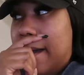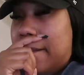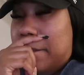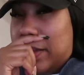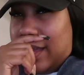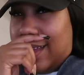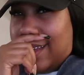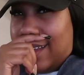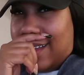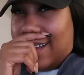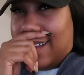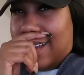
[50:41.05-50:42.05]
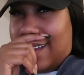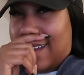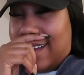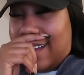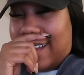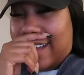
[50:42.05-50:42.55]
But
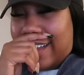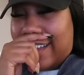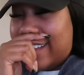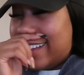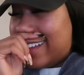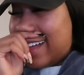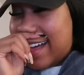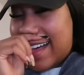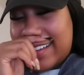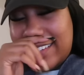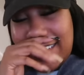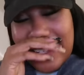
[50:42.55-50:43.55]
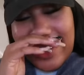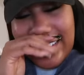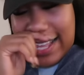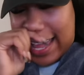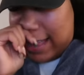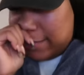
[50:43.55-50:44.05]
I just
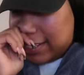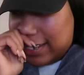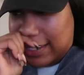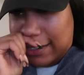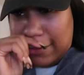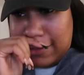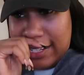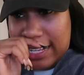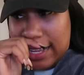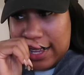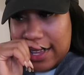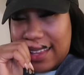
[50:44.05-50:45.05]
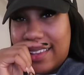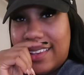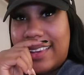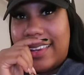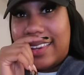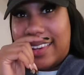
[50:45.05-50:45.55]
absolutely
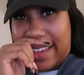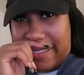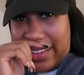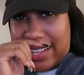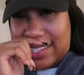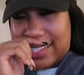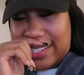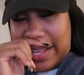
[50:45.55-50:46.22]
love it.